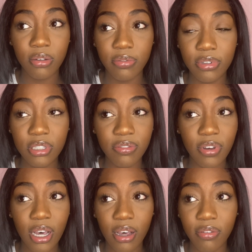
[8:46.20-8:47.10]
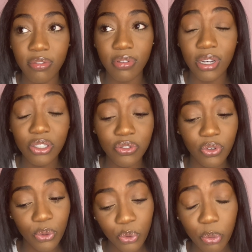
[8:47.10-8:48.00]
$5,500
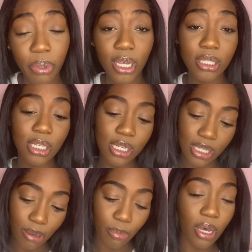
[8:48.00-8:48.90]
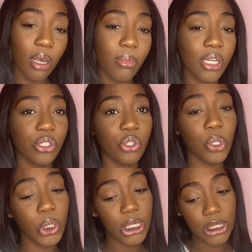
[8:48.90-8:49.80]
for a new pair of titties. I buy them like
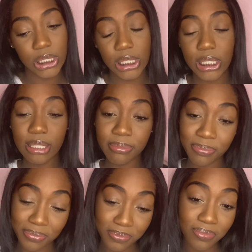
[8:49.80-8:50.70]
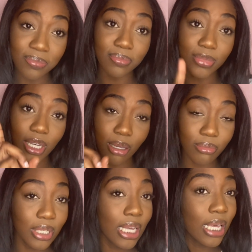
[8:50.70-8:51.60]
Jordans.
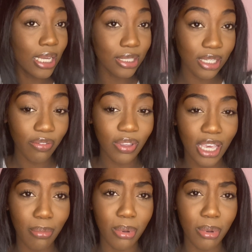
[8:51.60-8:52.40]
Yep, it definitely came